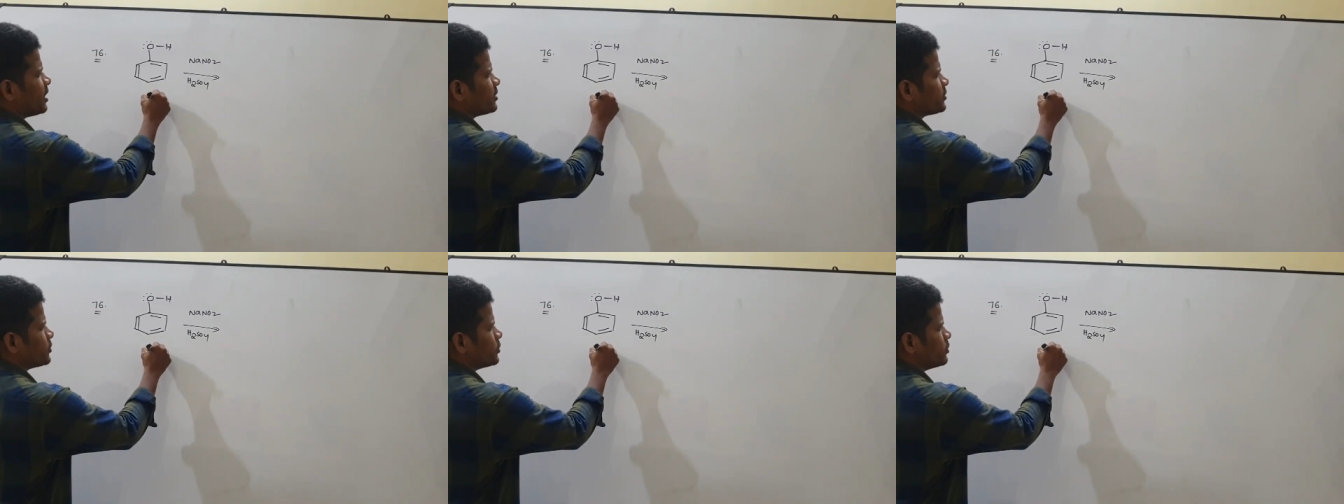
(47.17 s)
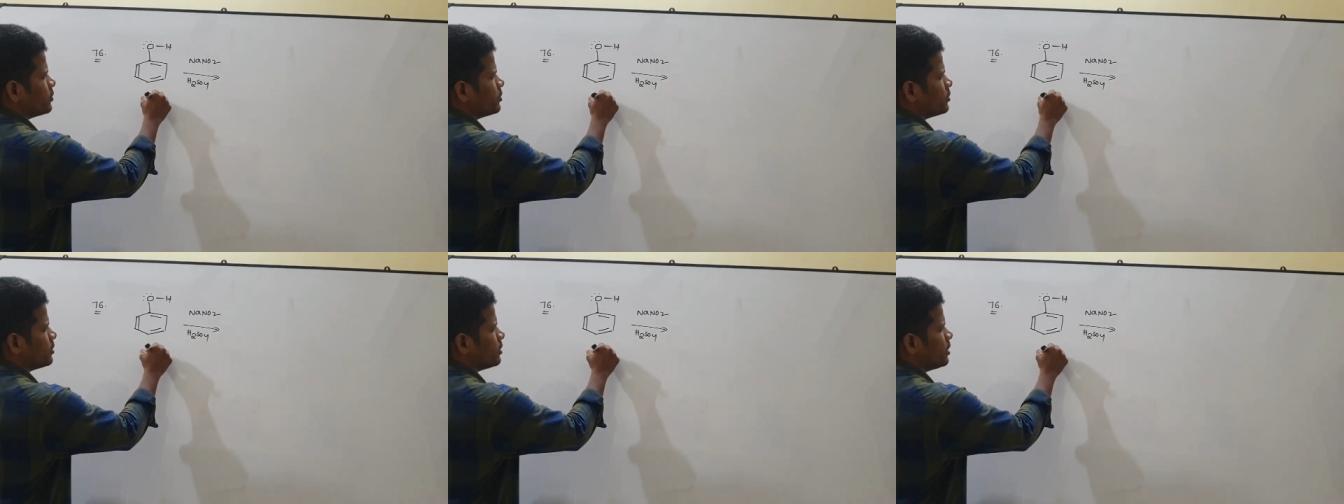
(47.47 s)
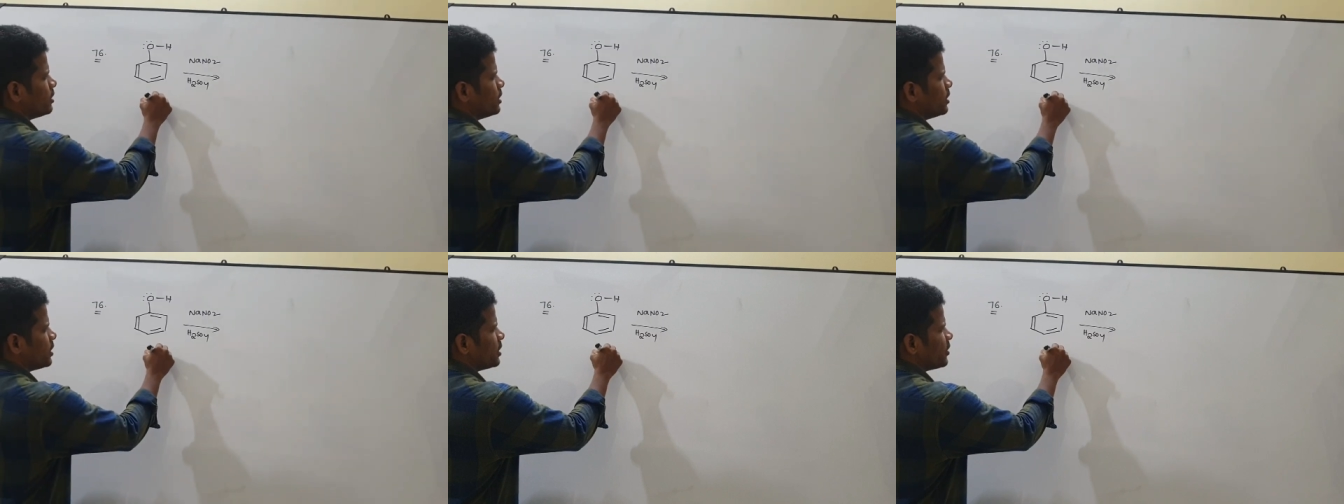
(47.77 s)
also
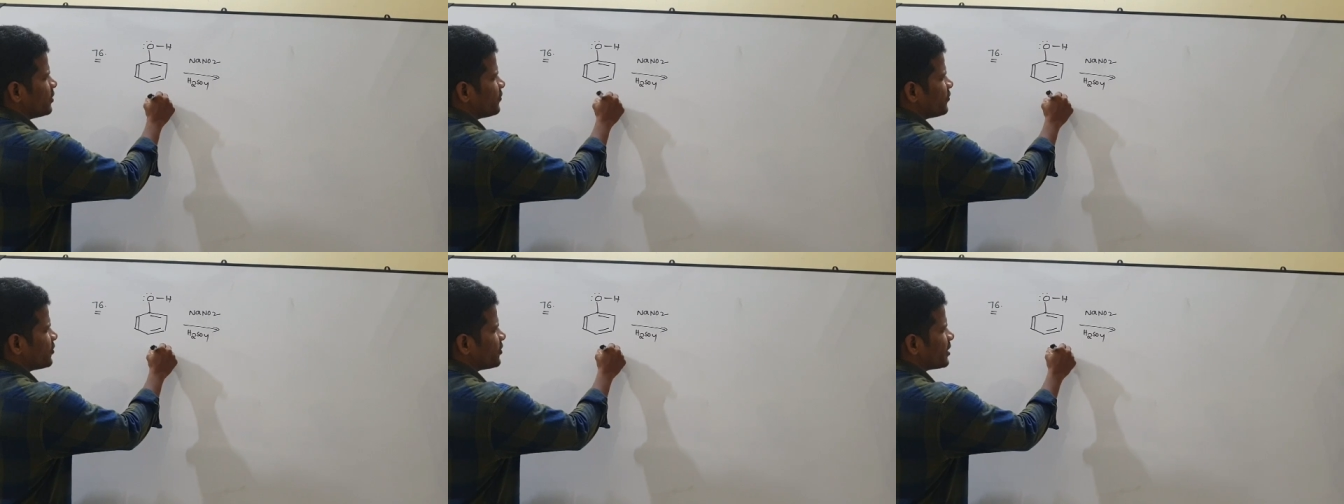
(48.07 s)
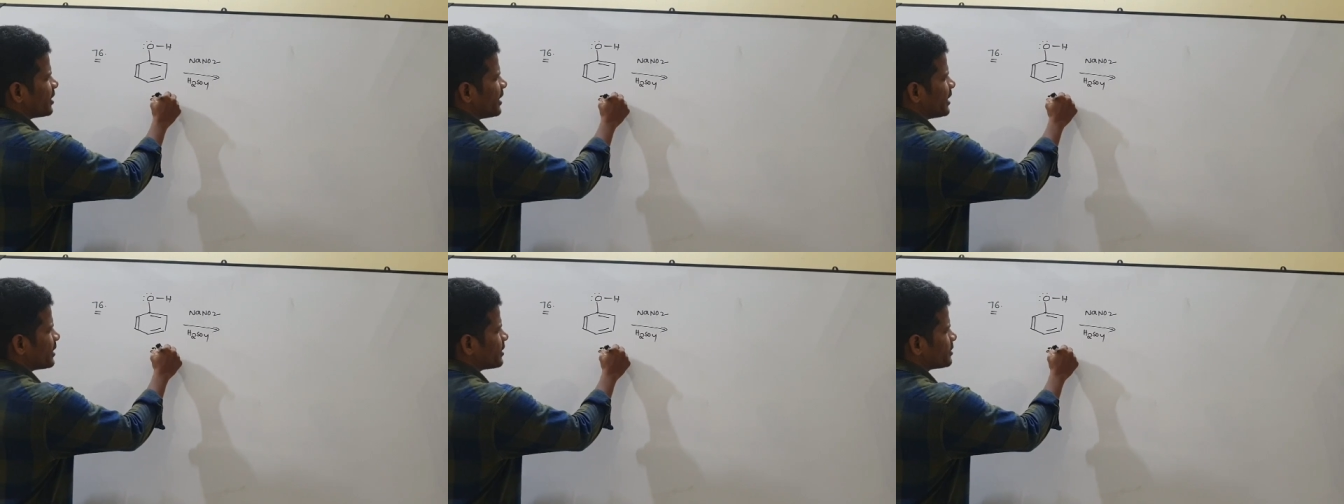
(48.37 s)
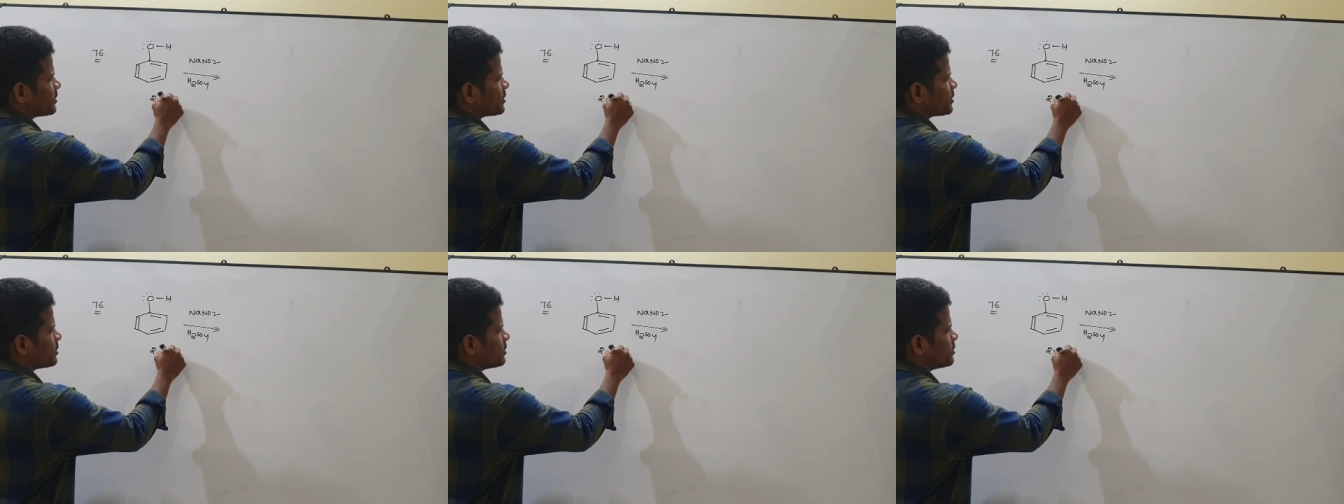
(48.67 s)
if you take
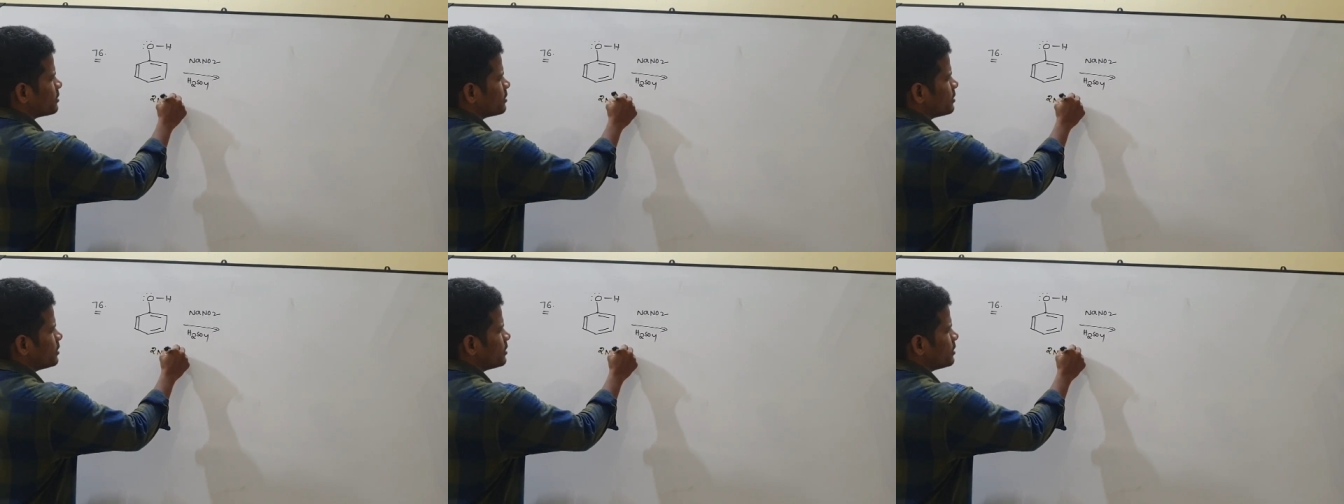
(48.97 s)
uh,